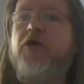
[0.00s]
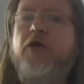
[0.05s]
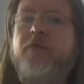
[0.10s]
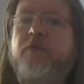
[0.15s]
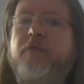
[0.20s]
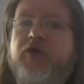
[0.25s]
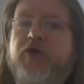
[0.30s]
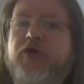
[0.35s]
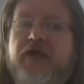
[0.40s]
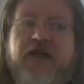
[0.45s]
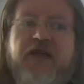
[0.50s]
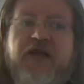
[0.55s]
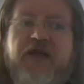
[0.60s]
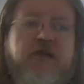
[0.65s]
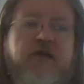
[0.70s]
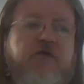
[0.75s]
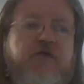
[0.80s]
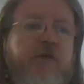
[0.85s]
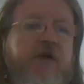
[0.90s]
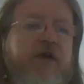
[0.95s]
up-to-date
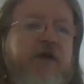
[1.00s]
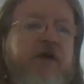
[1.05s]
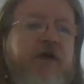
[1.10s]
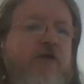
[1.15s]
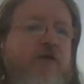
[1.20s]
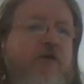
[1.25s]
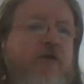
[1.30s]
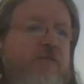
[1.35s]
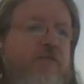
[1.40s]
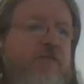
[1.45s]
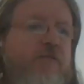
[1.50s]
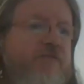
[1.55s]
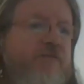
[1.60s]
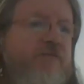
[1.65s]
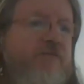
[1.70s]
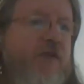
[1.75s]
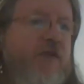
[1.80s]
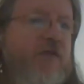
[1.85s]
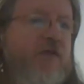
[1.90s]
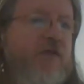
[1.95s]
information.
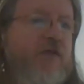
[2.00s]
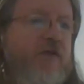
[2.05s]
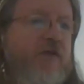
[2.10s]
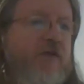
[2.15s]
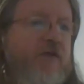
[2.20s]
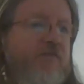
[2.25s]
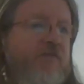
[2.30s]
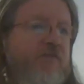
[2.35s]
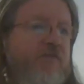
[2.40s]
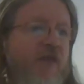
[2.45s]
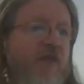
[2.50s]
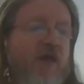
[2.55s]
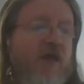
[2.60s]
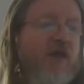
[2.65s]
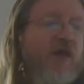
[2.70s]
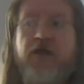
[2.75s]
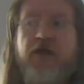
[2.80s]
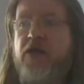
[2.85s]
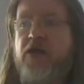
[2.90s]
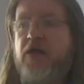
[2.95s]
Okay?
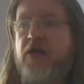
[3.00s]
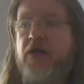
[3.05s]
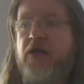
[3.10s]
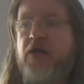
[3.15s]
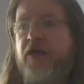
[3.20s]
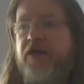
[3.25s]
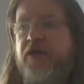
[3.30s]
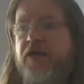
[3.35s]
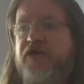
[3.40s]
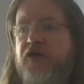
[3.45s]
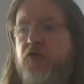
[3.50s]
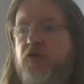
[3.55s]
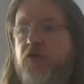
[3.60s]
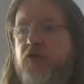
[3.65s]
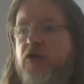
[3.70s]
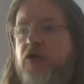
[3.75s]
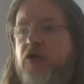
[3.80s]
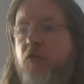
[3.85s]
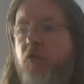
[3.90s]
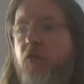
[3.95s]
So,
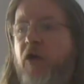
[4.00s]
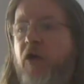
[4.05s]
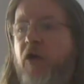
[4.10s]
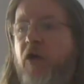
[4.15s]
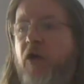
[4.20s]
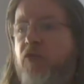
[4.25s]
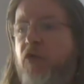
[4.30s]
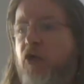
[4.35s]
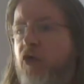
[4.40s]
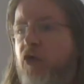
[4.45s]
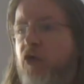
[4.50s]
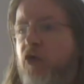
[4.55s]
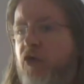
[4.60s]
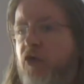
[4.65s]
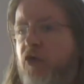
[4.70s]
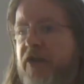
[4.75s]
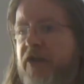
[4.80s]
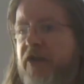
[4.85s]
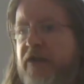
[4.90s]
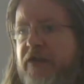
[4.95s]
one
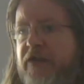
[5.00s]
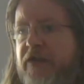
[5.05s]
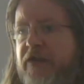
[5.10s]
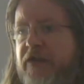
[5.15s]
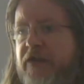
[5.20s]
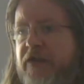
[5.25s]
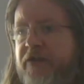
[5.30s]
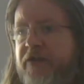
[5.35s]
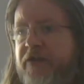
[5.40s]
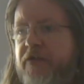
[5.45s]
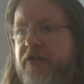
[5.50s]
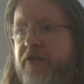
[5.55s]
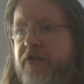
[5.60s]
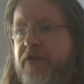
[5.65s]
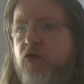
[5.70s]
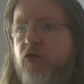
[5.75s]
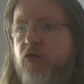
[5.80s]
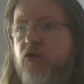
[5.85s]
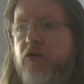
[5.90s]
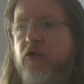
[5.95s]
more
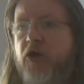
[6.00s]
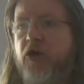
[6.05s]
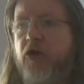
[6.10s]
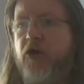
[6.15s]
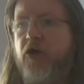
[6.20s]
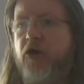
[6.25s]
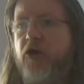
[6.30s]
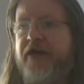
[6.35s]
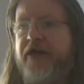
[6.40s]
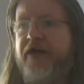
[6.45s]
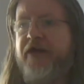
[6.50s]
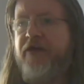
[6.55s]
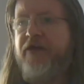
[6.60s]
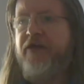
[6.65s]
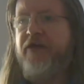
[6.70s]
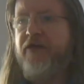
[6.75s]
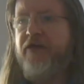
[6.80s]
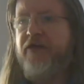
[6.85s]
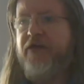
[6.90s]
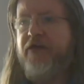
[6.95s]
tool online
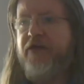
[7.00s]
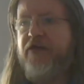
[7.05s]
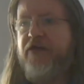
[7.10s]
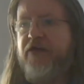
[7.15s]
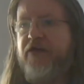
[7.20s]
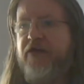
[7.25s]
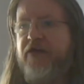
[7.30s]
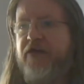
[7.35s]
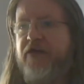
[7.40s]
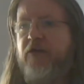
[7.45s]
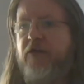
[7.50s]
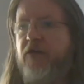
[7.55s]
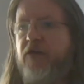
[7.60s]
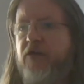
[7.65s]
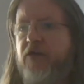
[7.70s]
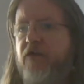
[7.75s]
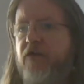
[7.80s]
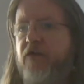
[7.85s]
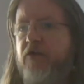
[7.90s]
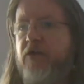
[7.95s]
that is very,
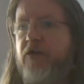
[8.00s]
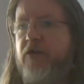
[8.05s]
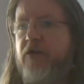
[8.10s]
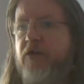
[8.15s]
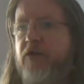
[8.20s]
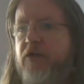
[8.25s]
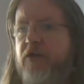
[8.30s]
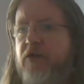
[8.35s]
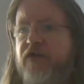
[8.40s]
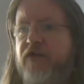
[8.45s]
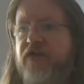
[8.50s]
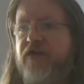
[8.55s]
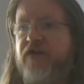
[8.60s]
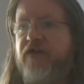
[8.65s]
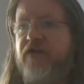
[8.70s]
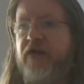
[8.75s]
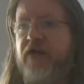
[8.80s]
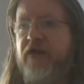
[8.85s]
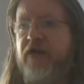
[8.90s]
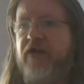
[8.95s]
very
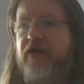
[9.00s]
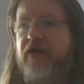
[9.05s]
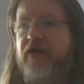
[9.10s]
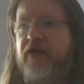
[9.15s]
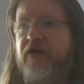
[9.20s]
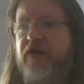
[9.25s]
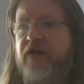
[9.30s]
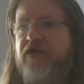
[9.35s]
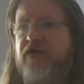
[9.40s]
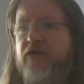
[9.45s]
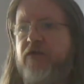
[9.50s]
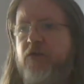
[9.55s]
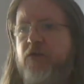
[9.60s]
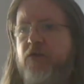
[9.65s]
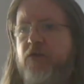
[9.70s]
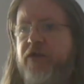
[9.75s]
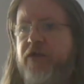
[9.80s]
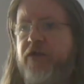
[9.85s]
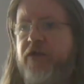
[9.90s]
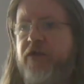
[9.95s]
interesting is the
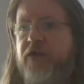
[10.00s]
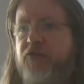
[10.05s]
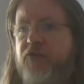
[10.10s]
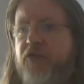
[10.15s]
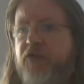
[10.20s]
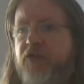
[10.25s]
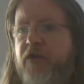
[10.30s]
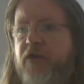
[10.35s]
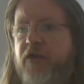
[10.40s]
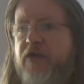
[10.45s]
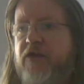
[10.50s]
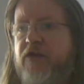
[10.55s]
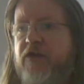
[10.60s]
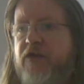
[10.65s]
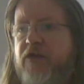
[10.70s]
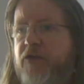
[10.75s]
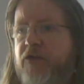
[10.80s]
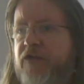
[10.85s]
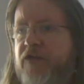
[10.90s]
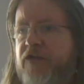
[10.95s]
one that's provided
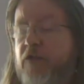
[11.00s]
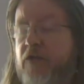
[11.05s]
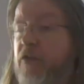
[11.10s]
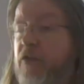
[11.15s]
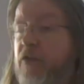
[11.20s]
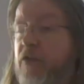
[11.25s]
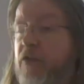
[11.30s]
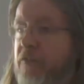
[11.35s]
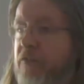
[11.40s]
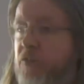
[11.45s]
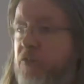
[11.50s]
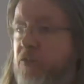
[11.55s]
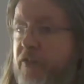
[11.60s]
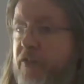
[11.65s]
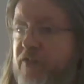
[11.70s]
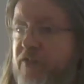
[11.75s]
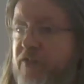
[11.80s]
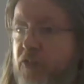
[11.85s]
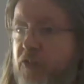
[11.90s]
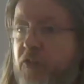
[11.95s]
to us
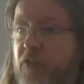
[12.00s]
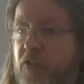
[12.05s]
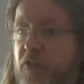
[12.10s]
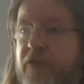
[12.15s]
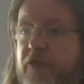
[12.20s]
once more by